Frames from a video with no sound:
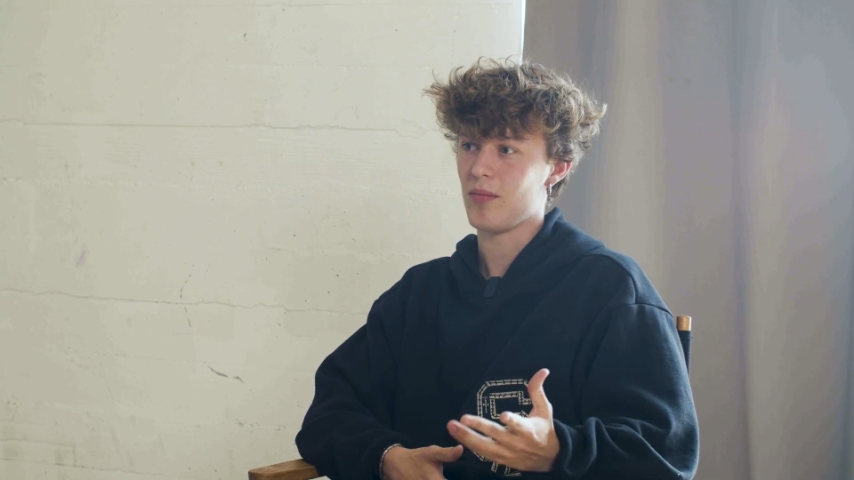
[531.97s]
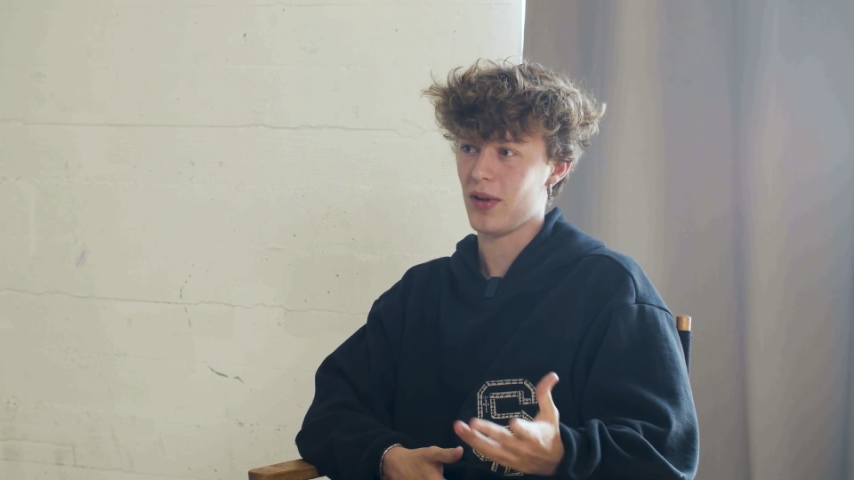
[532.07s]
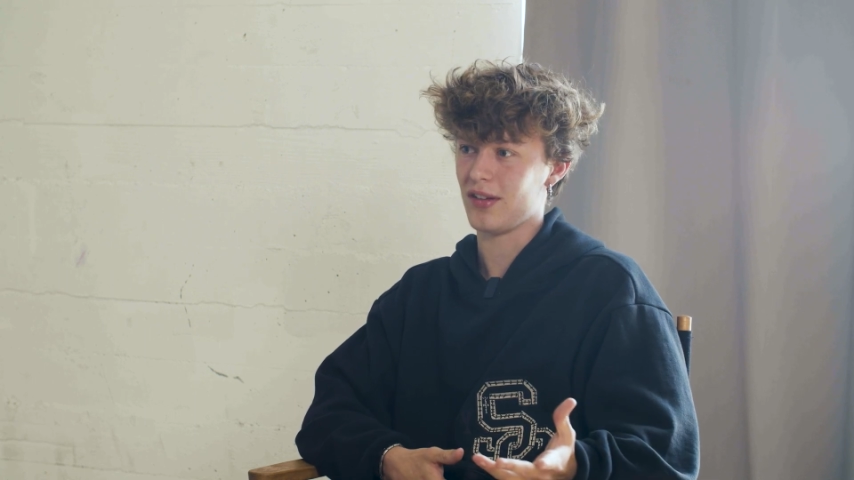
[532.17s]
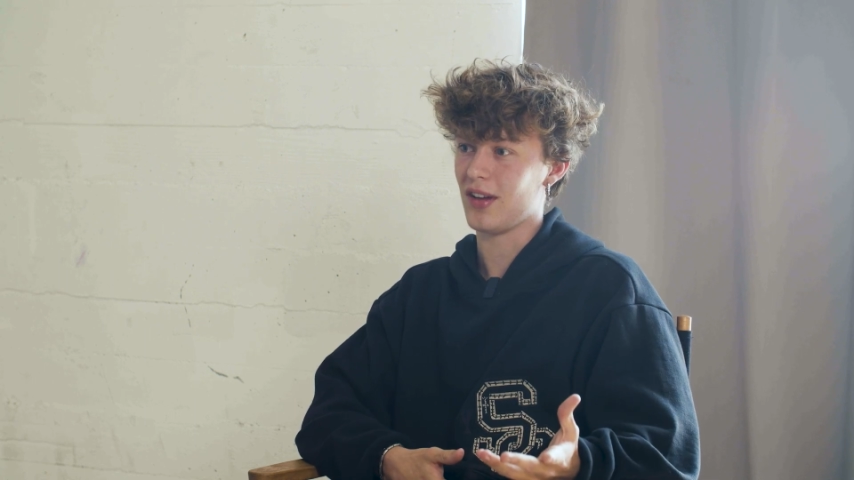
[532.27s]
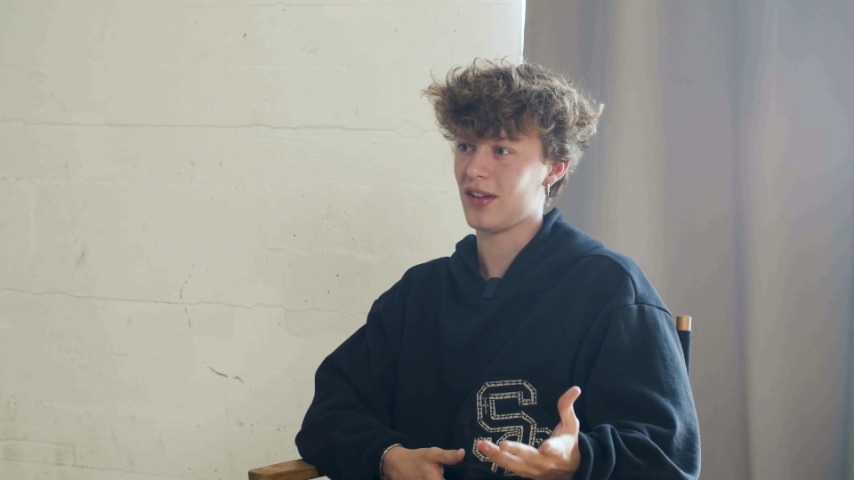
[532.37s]

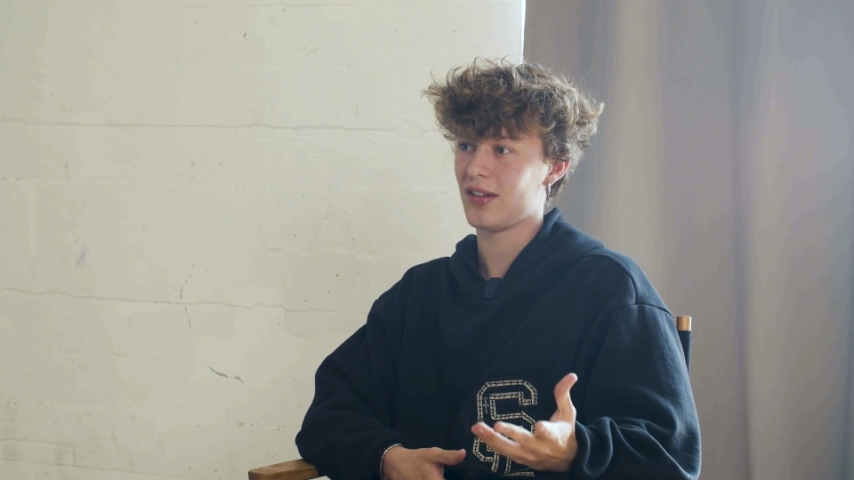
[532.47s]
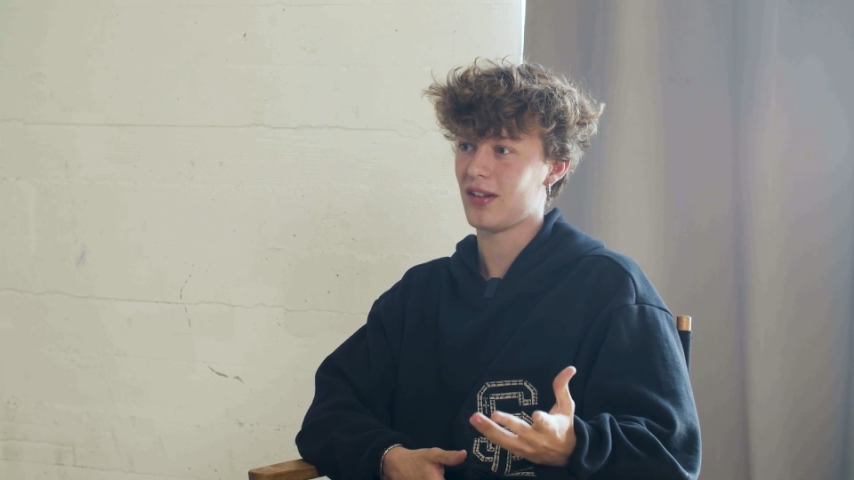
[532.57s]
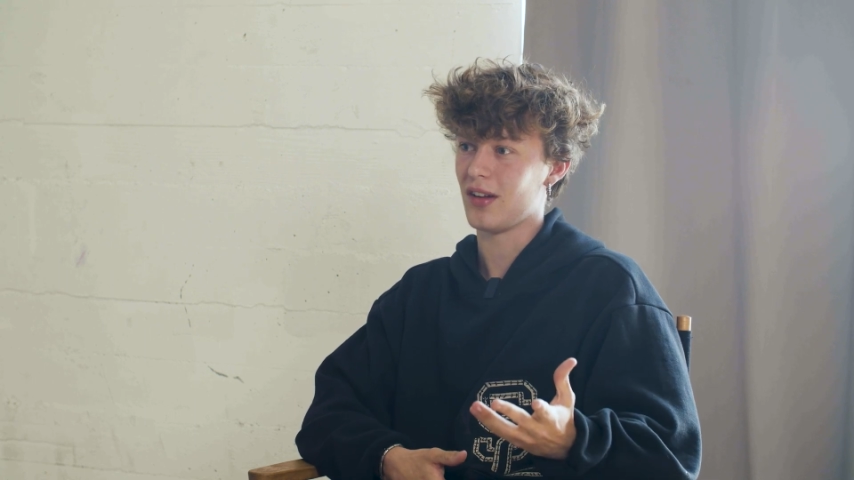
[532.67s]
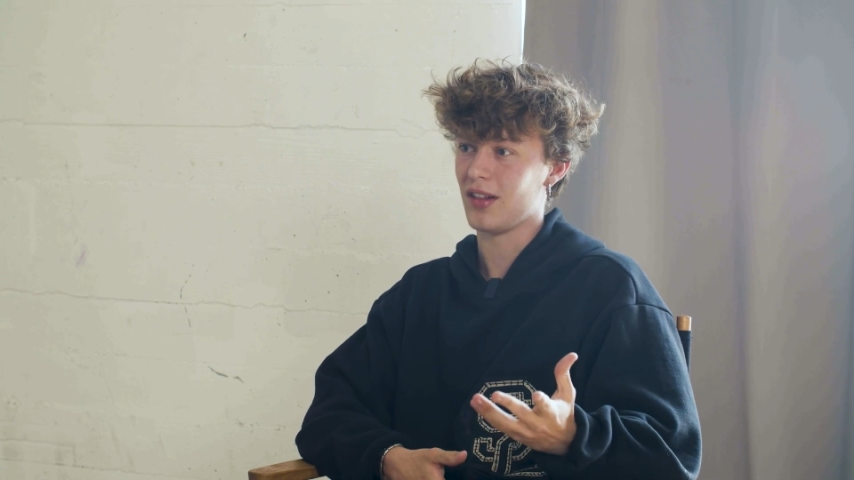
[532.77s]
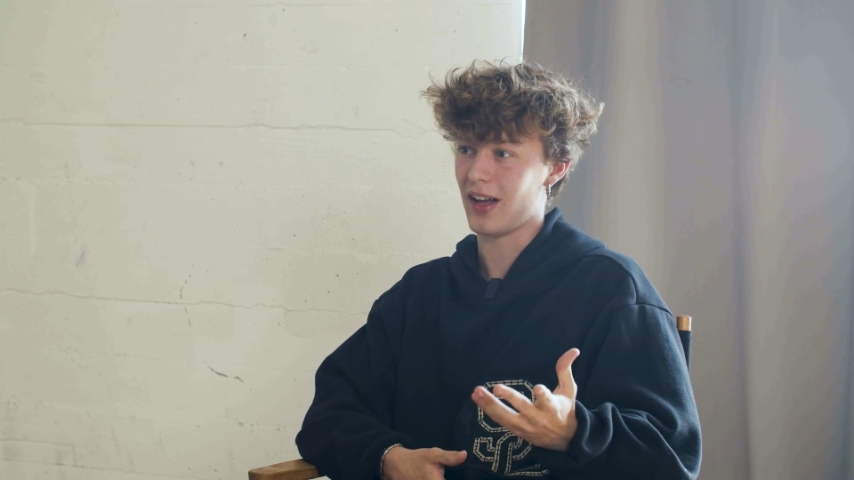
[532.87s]

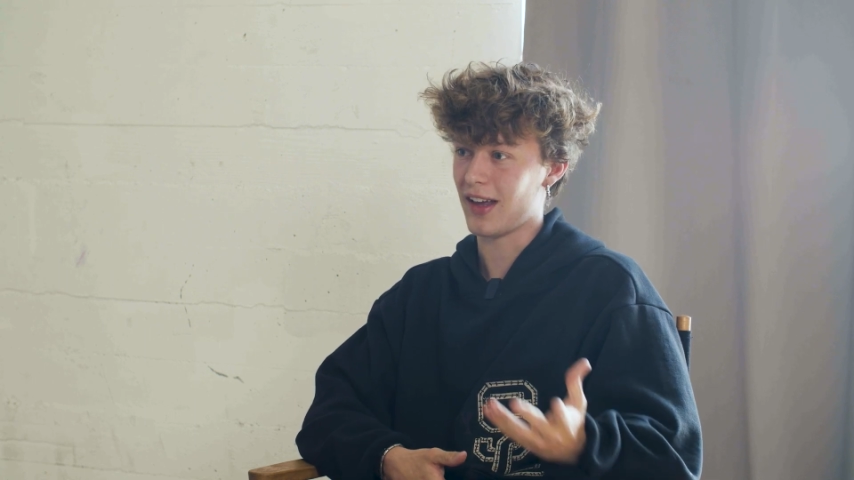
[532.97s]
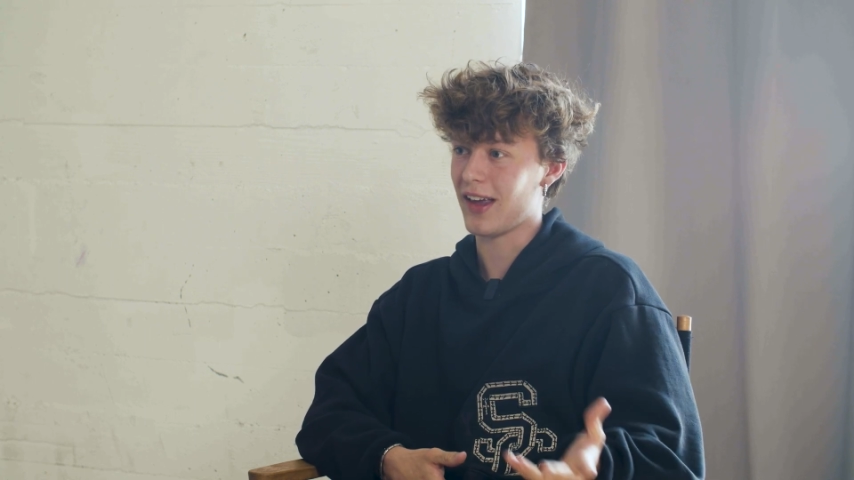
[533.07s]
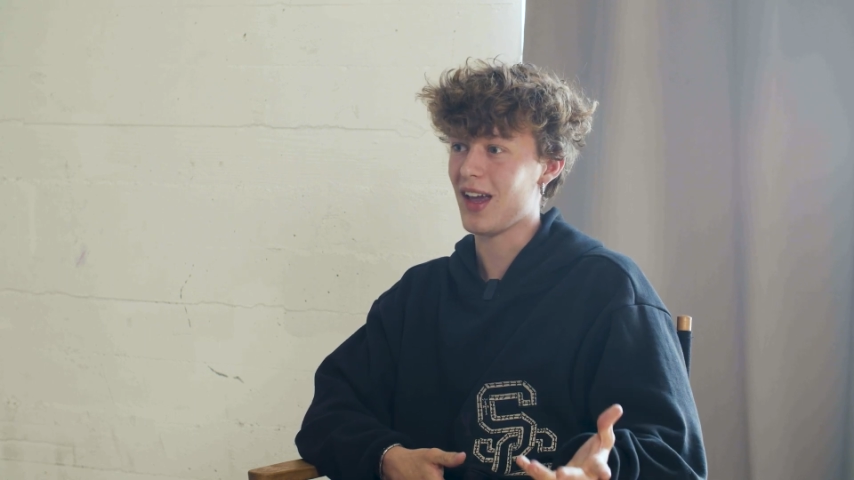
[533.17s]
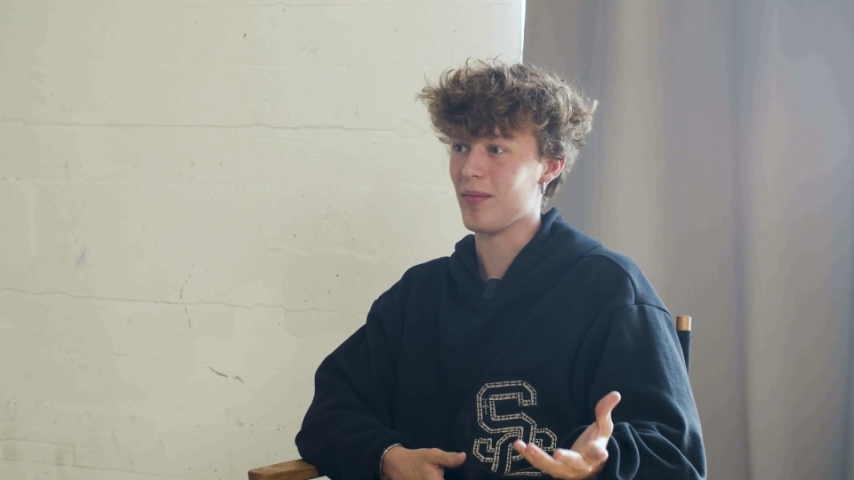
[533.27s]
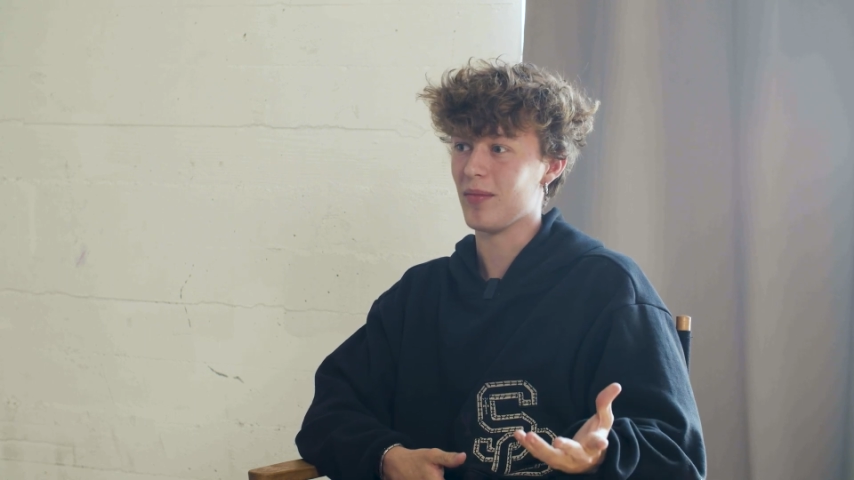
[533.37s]
business like a
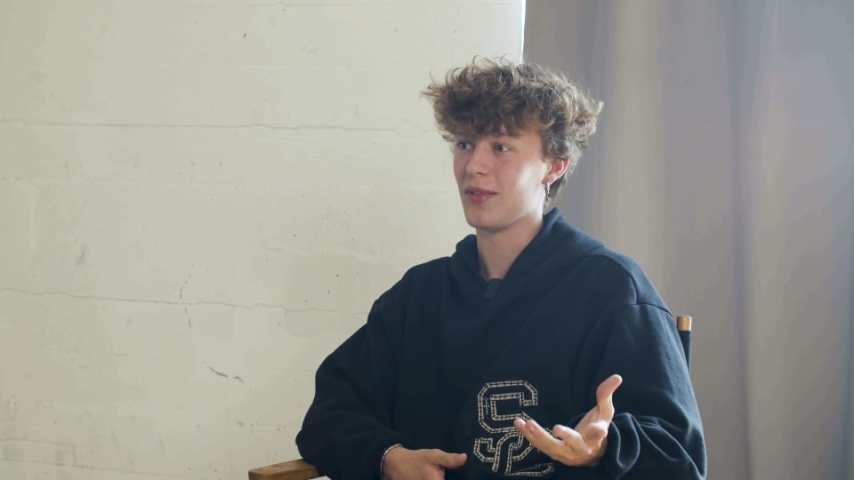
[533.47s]
game.